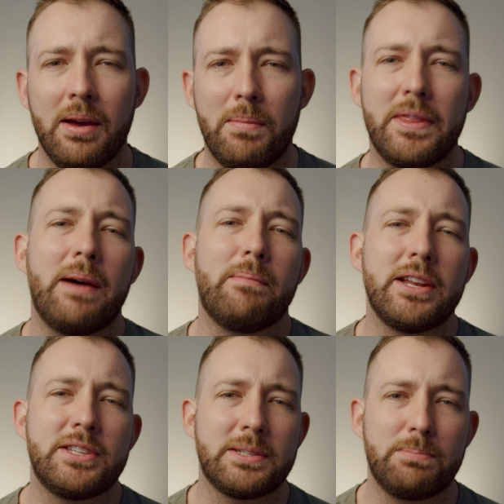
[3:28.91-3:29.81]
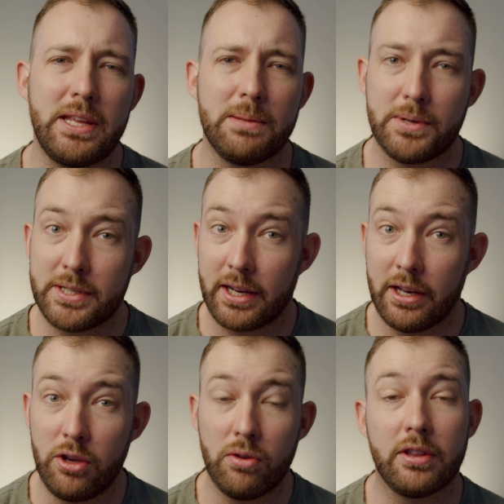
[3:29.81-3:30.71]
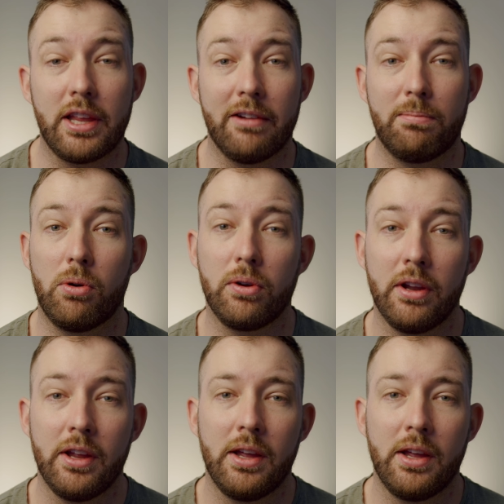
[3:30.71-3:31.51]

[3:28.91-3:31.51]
but that might just be the particular unit that I've bought.